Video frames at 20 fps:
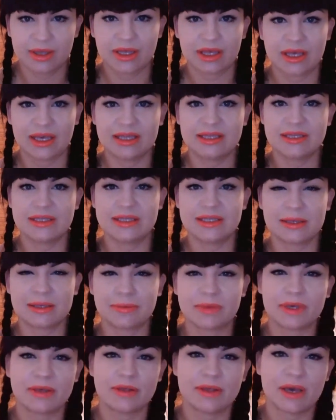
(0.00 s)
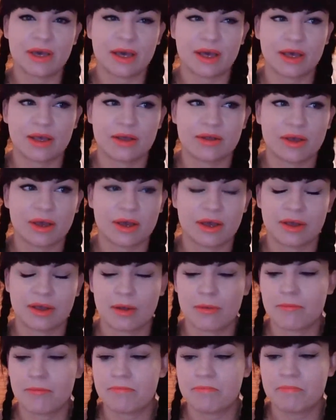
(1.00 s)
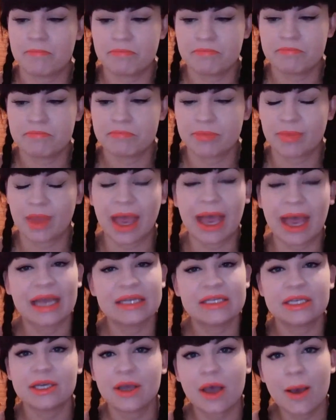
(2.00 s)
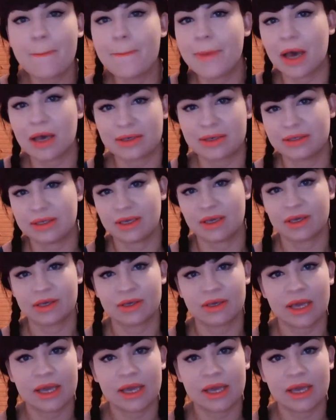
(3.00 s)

It's something that I took up boxing,